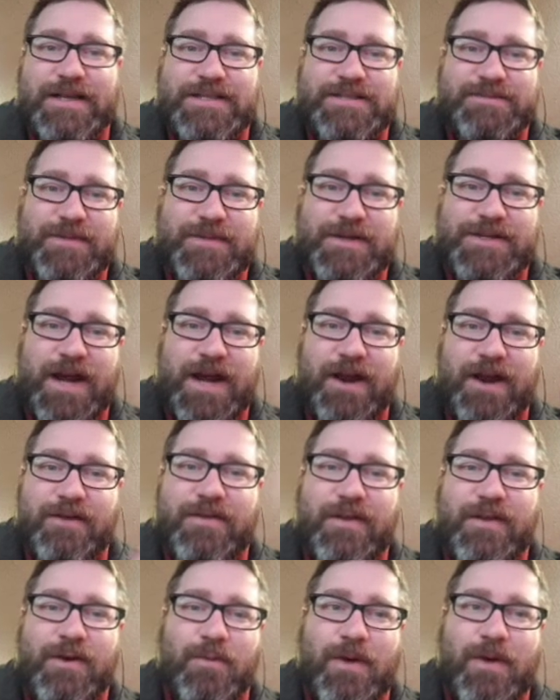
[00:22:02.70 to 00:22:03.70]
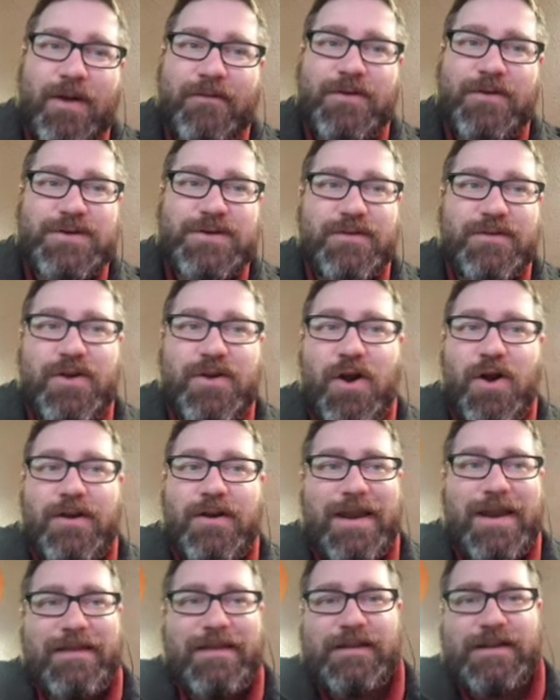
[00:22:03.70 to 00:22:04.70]
smidge higher than a rare version of the card,
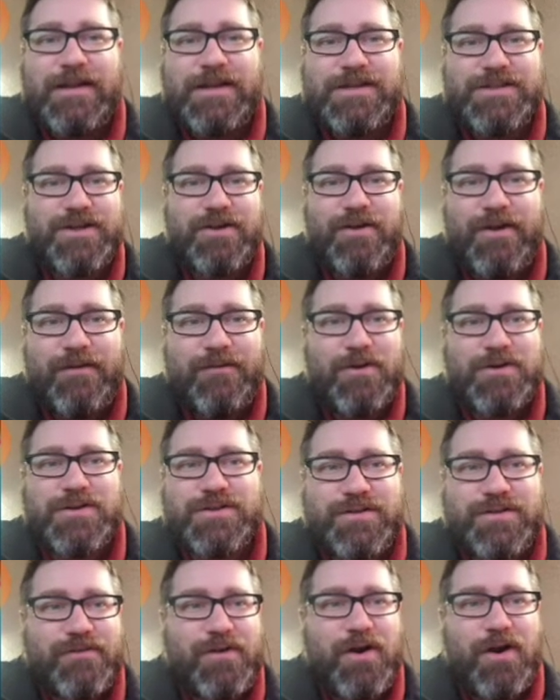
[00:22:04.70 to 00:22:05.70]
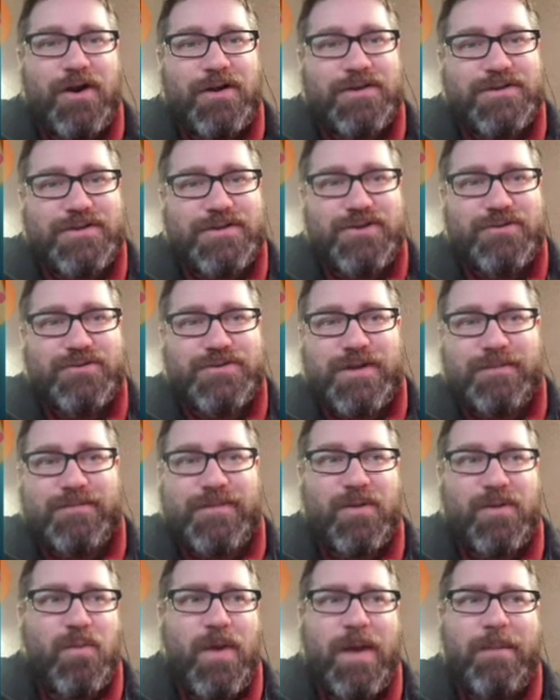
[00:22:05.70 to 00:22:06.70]
and the legendary versions of cards do
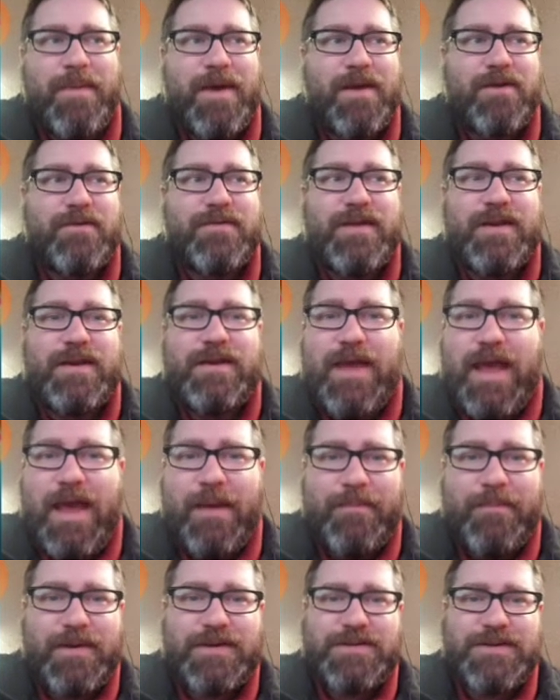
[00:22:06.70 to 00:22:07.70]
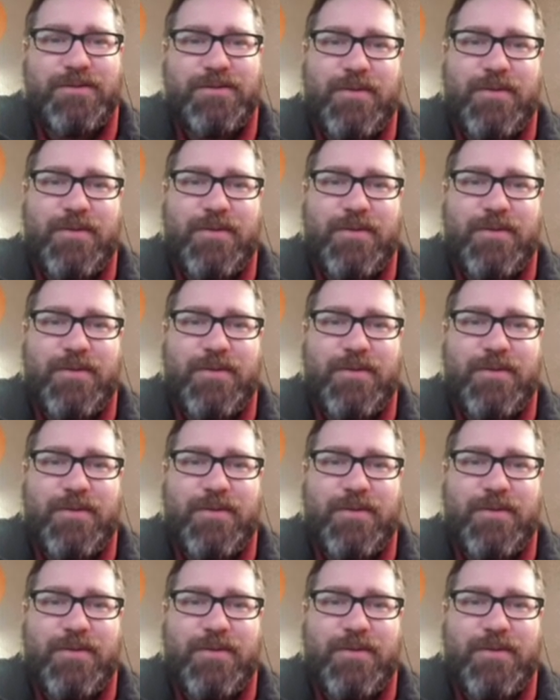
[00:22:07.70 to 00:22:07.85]
something way better than epics and